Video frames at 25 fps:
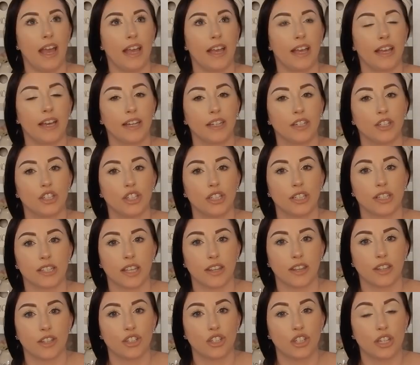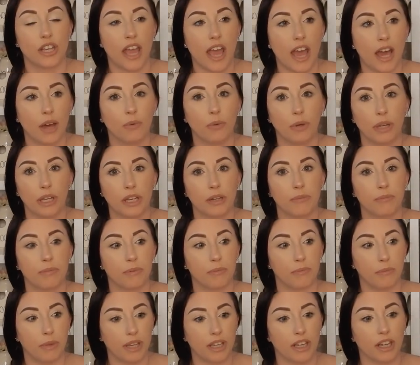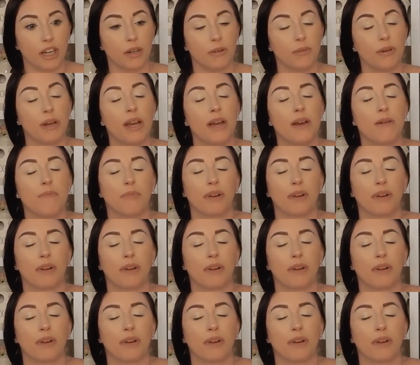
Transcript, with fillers: And she had said that she had wake up and makeup,